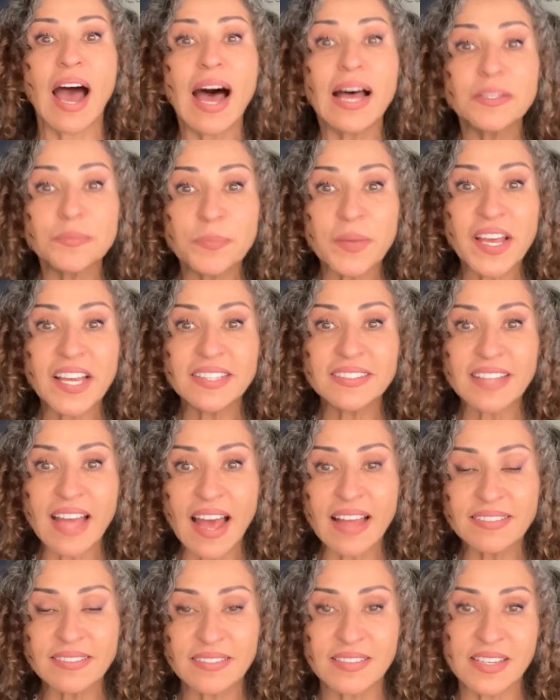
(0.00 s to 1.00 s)
unpaid
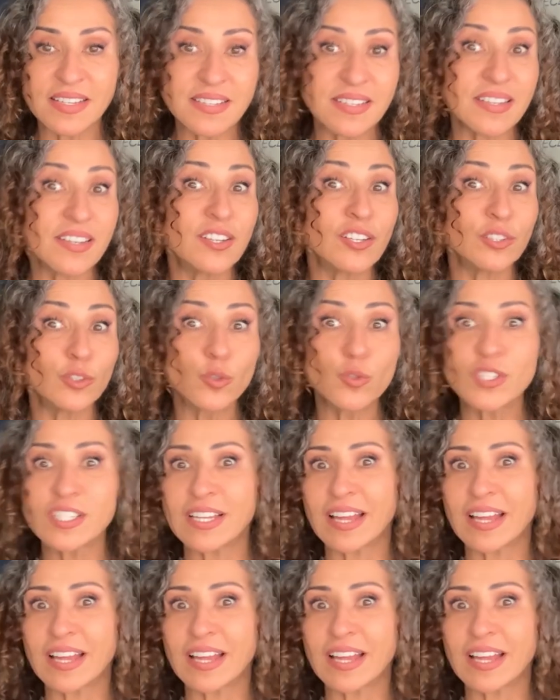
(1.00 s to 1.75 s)
debt. This includes